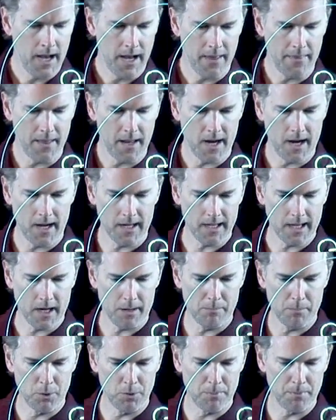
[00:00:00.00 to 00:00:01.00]
and then I got
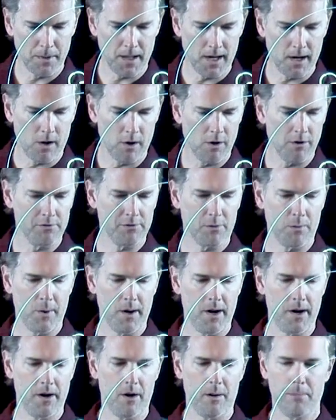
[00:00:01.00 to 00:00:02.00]
to multiply r
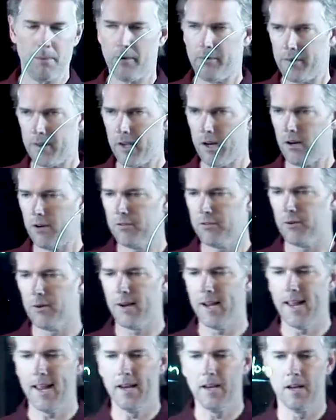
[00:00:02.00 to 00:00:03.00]
squared up over there, so
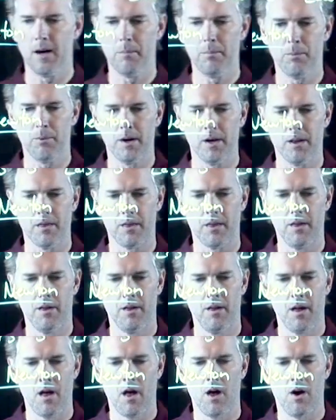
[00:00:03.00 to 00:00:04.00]
I end up with
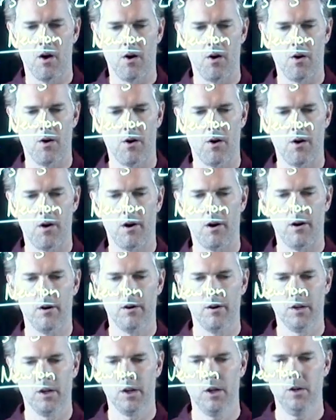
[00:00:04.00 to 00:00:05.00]

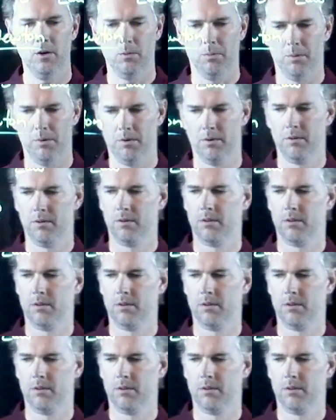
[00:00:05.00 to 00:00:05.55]
r cubed.